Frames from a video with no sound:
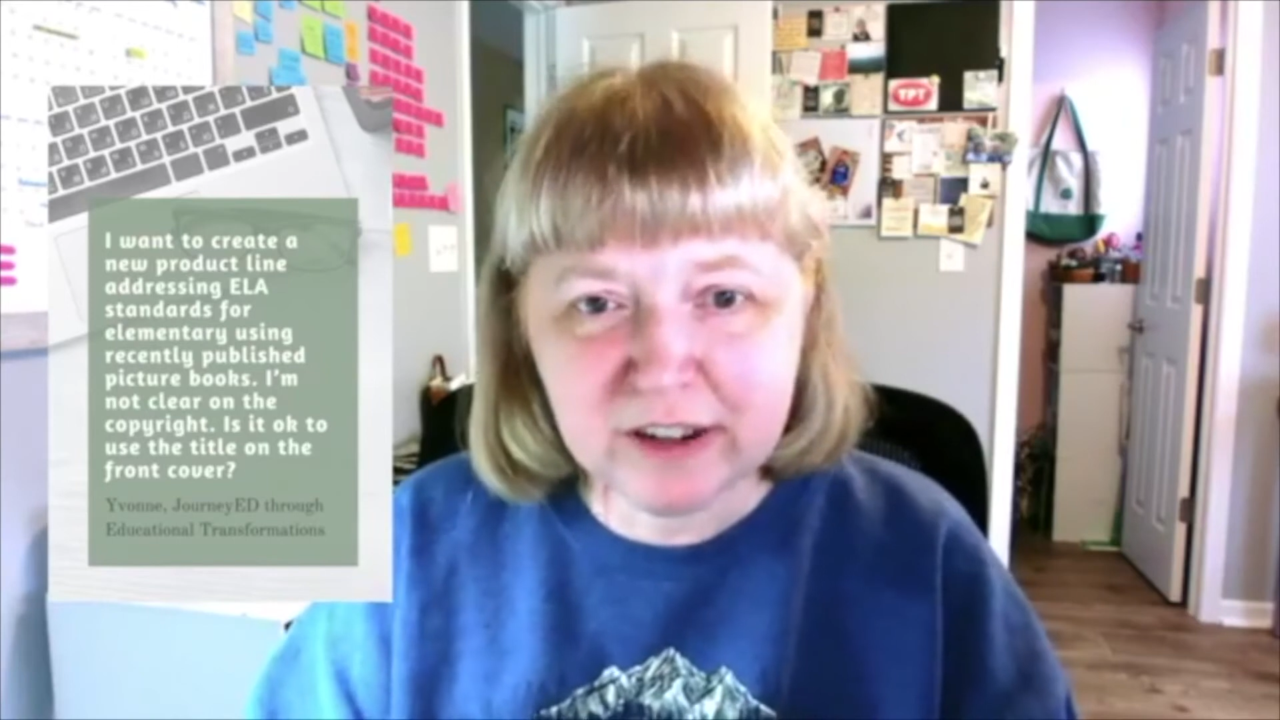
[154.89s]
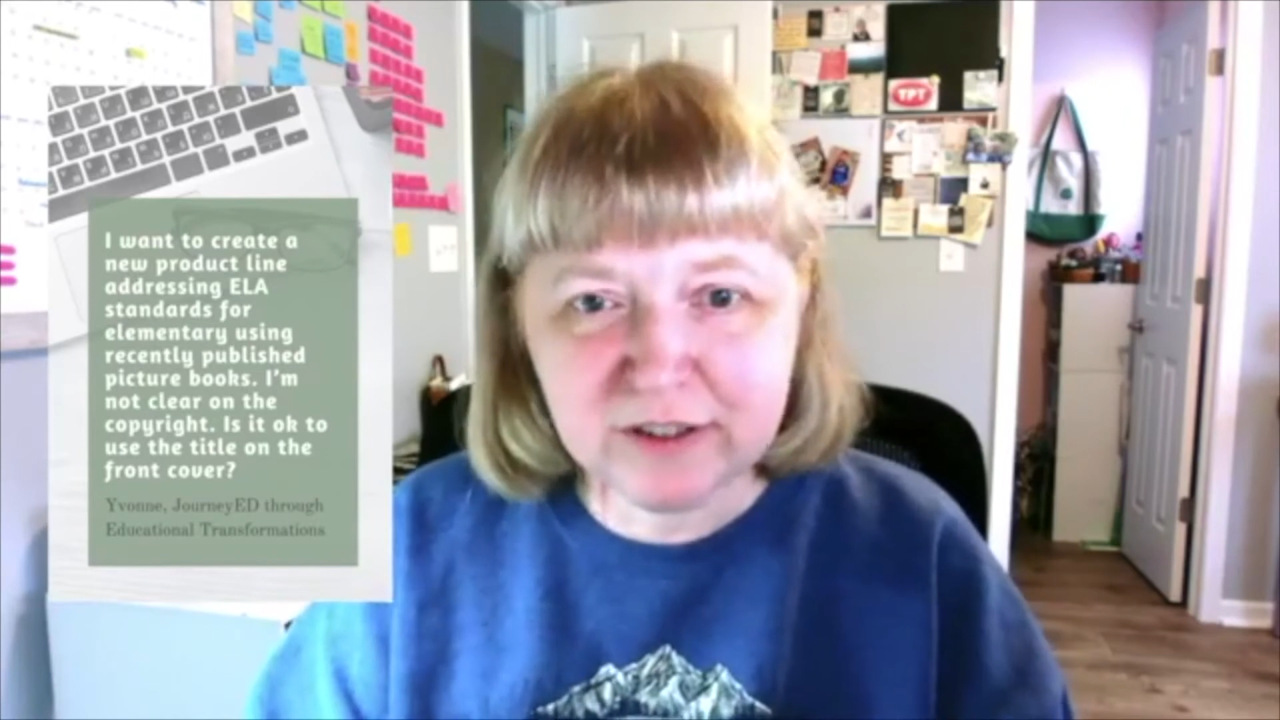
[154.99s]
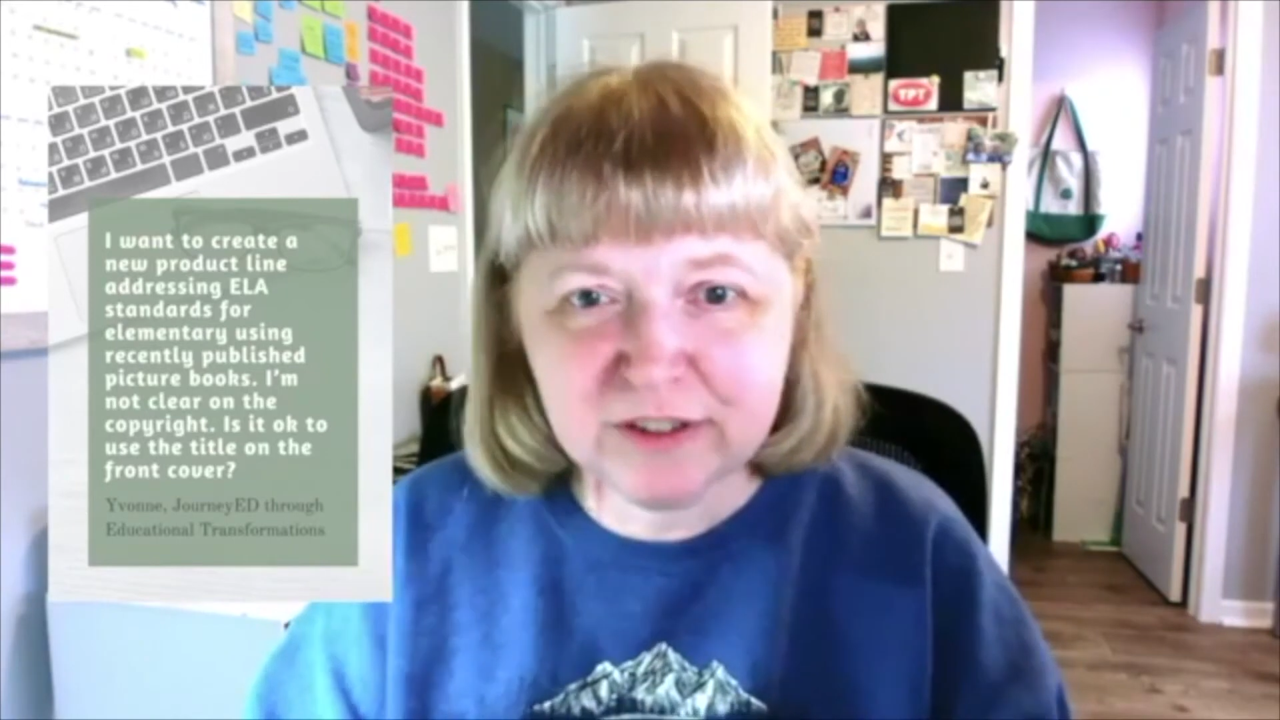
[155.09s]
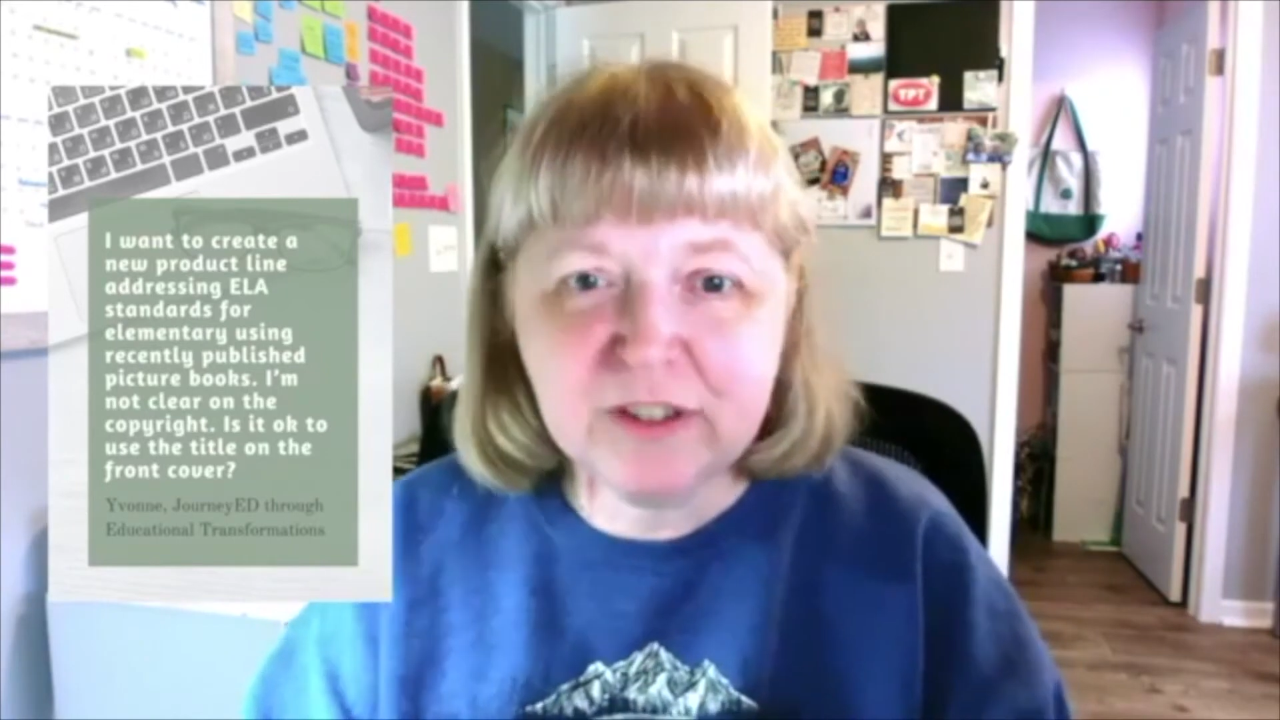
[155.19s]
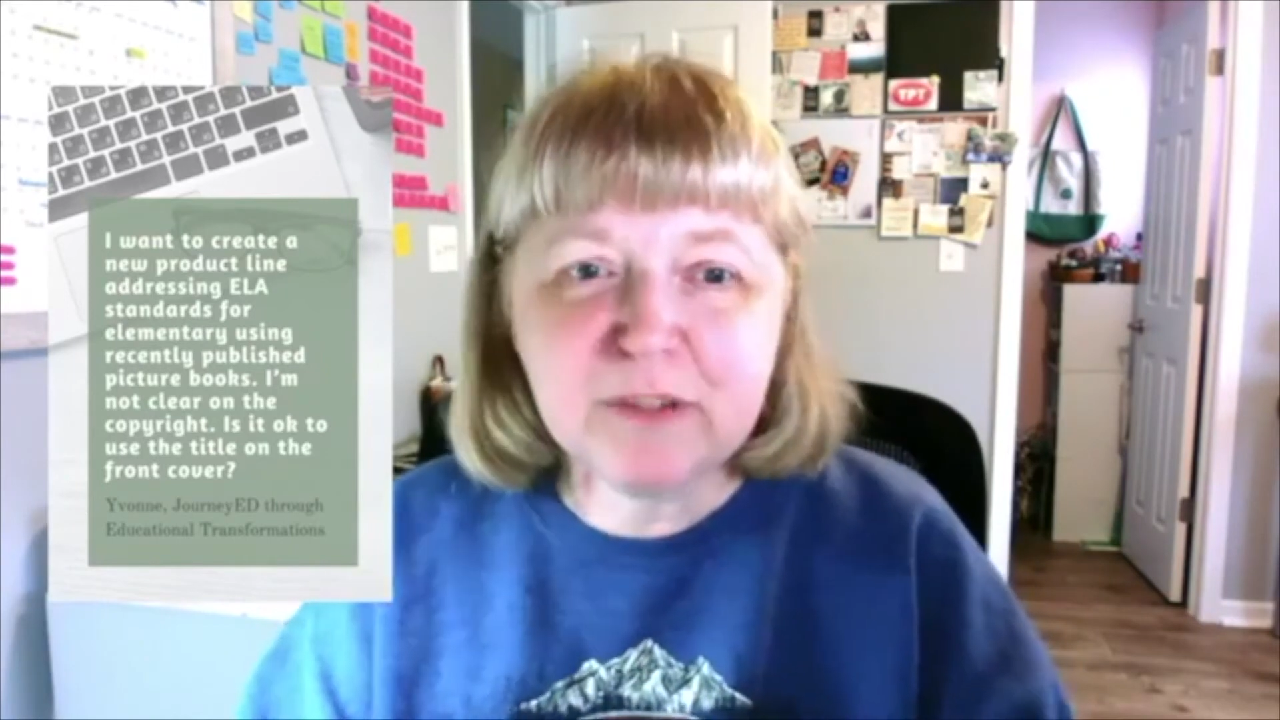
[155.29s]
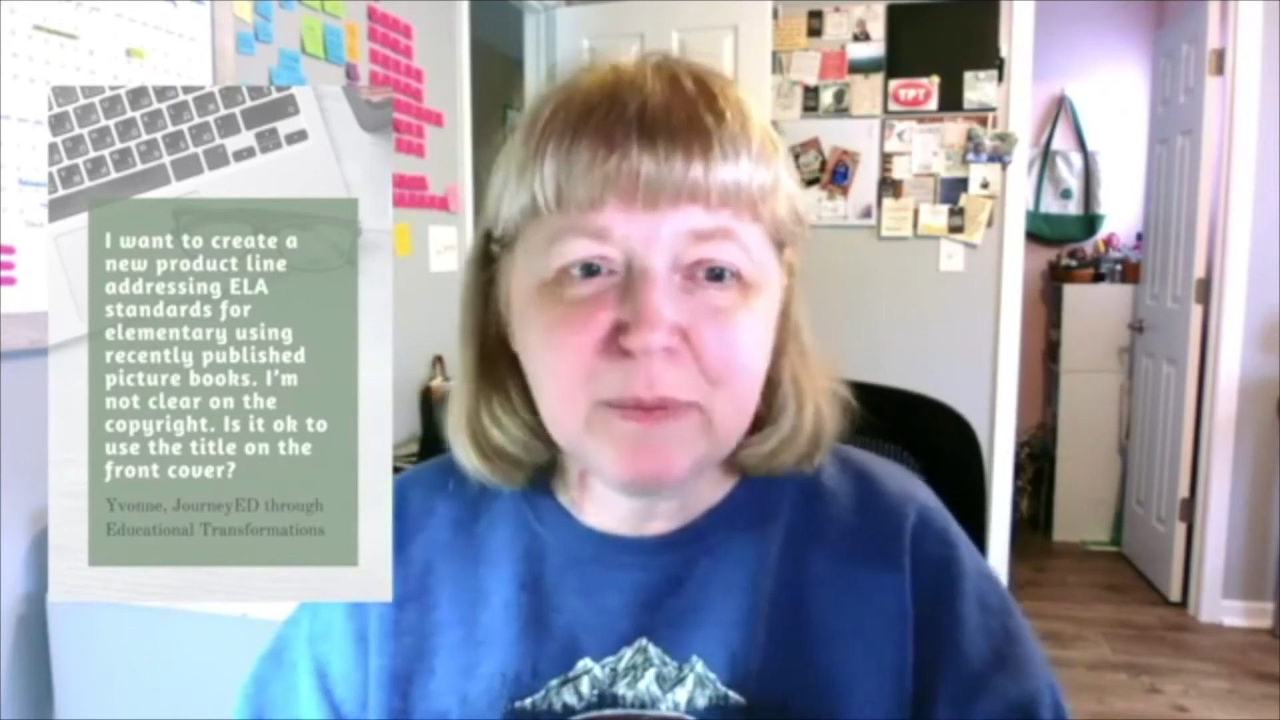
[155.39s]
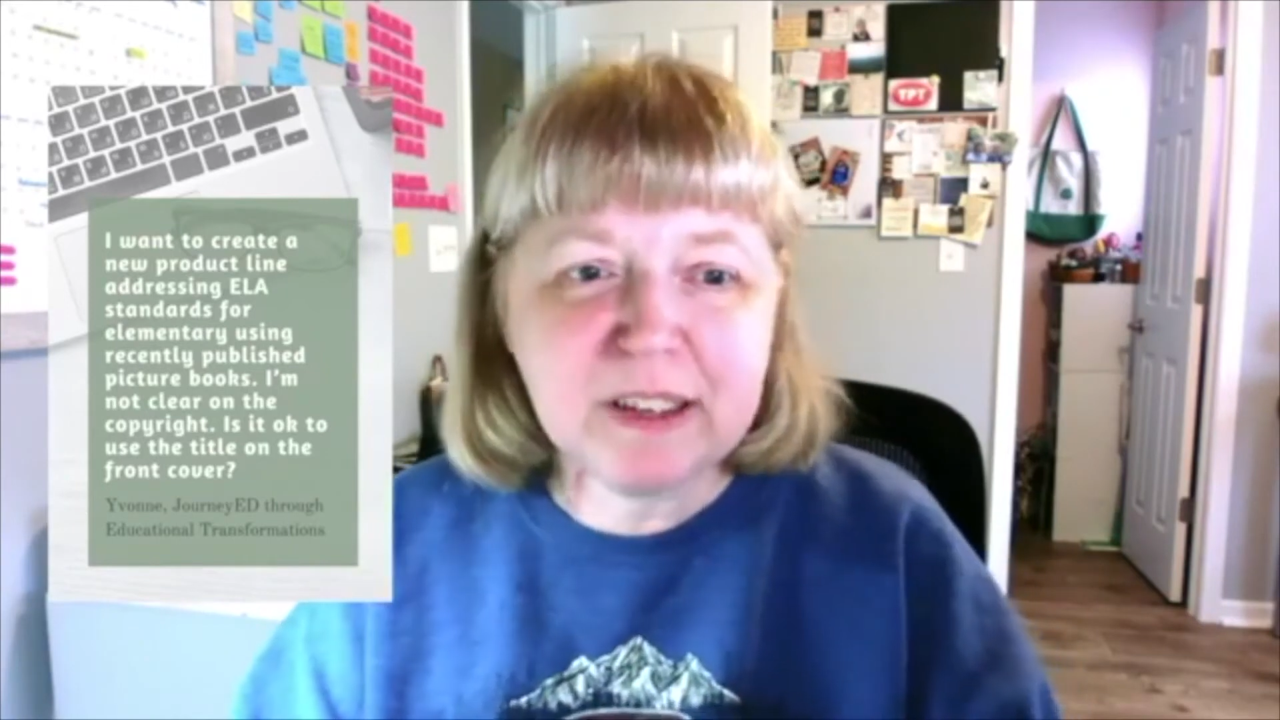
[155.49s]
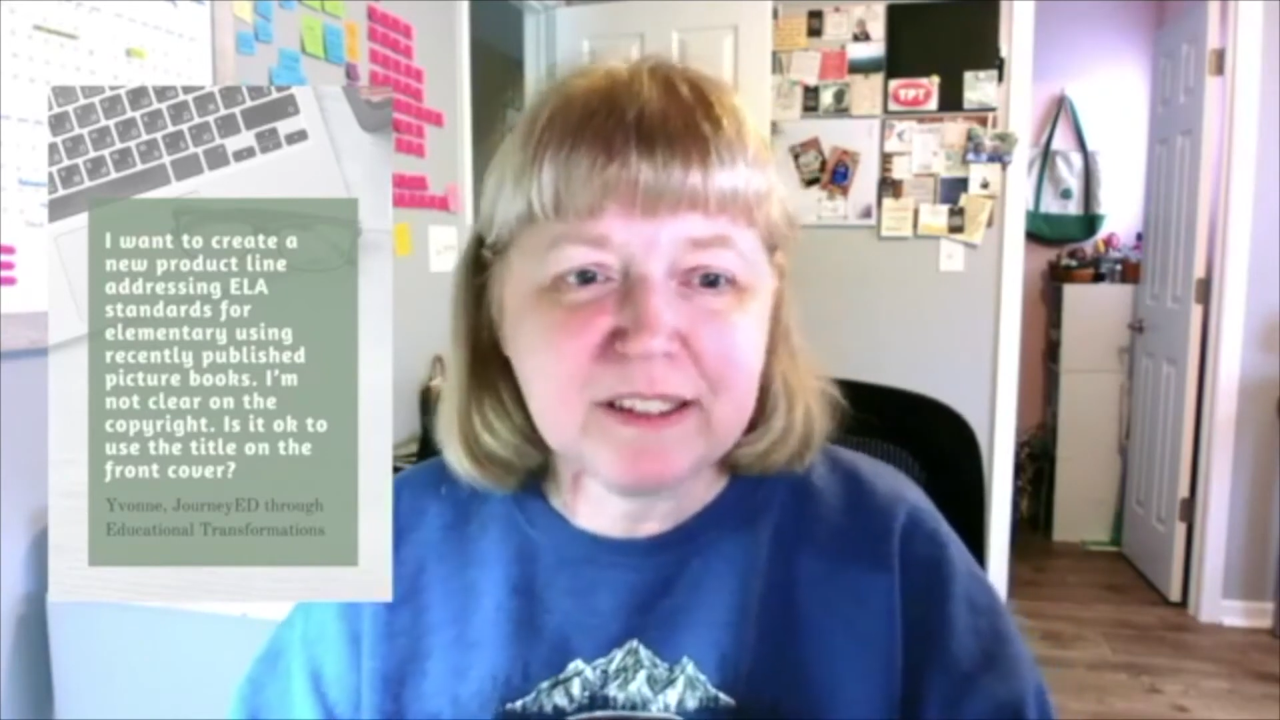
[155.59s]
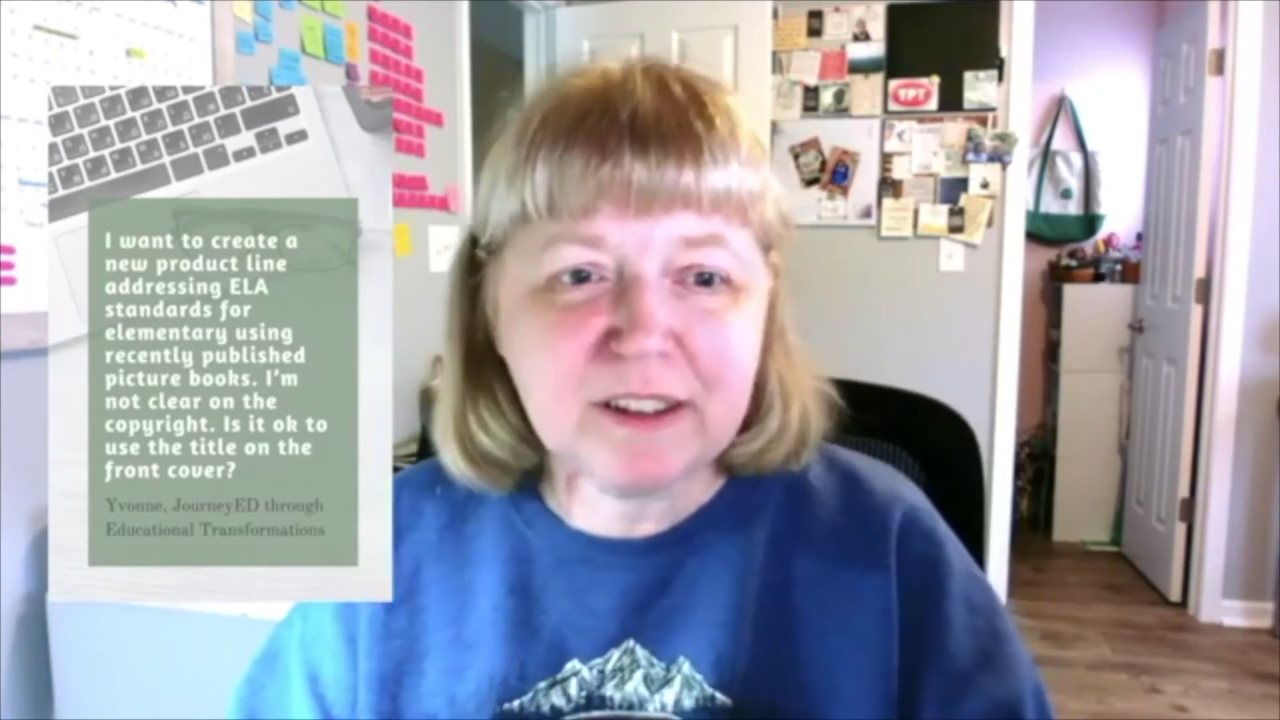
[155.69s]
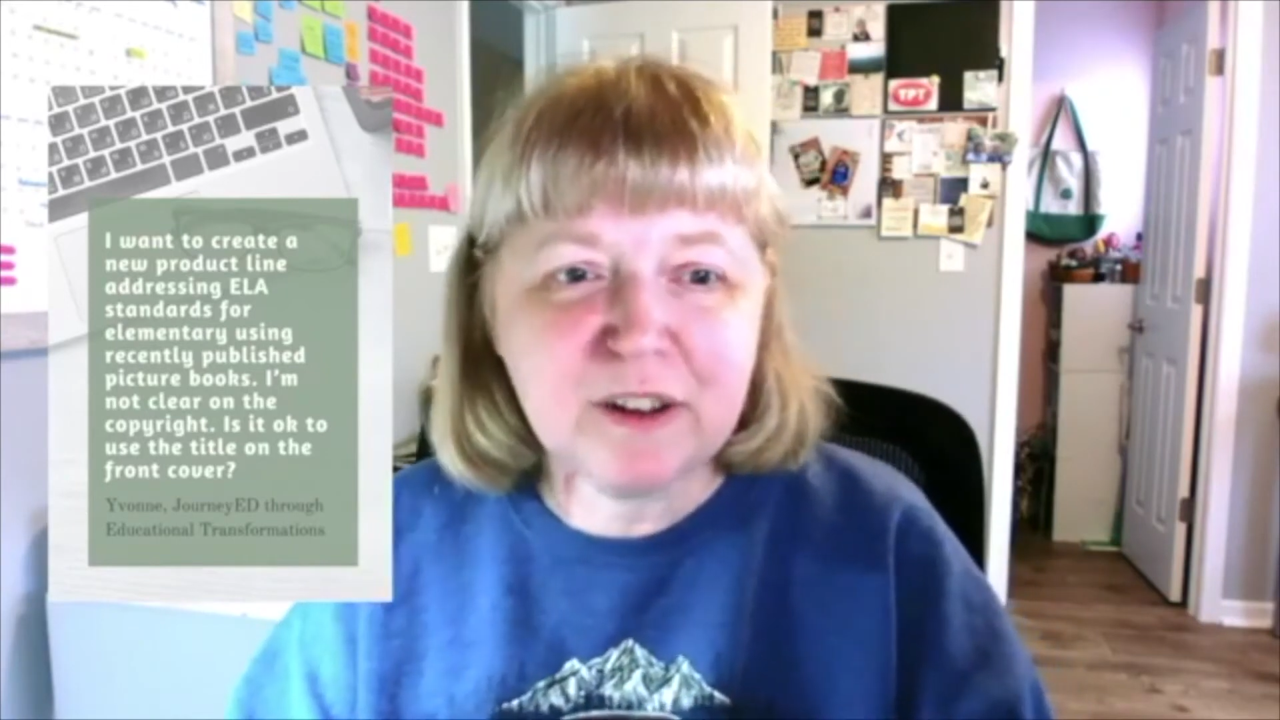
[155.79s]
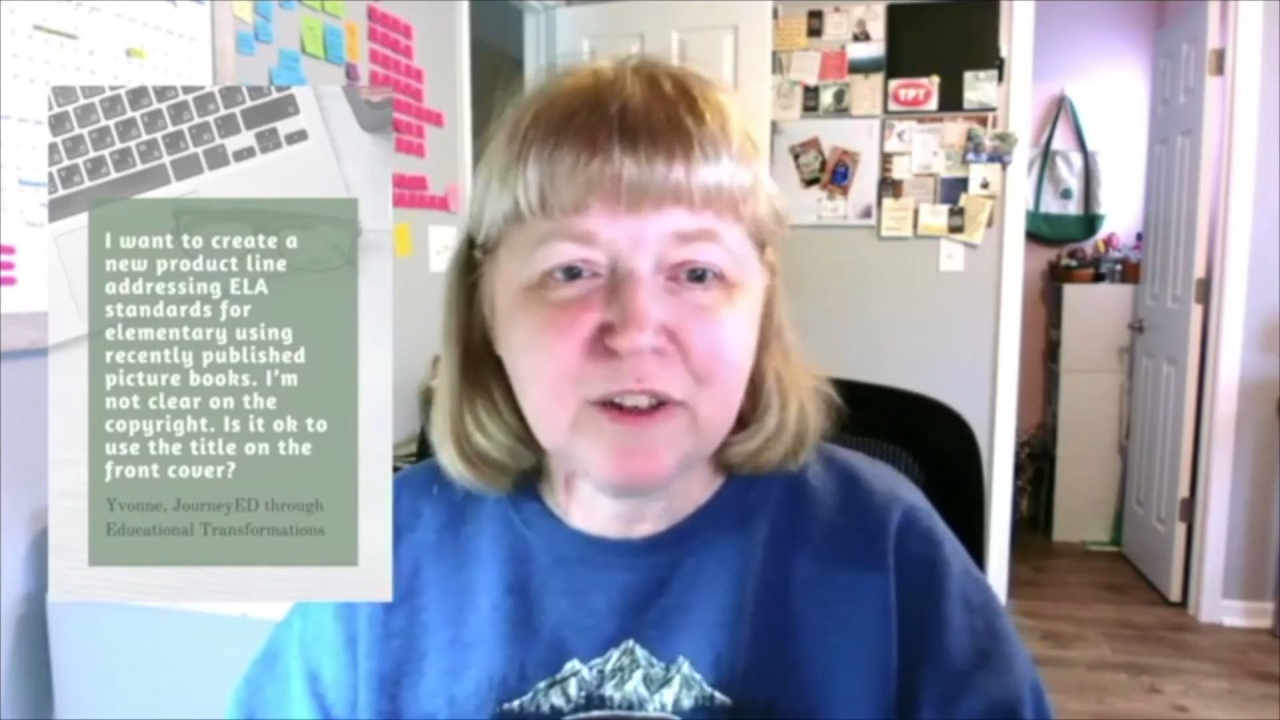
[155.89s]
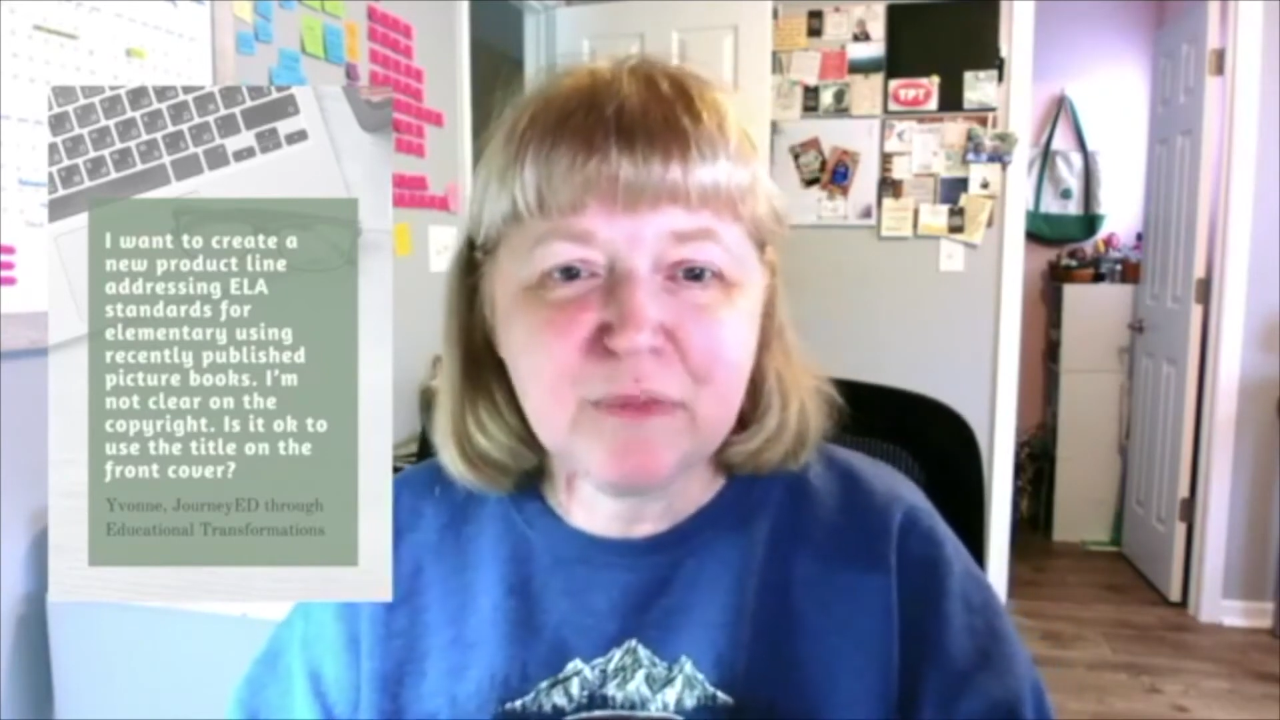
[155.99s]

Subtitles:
Seuss because I know you've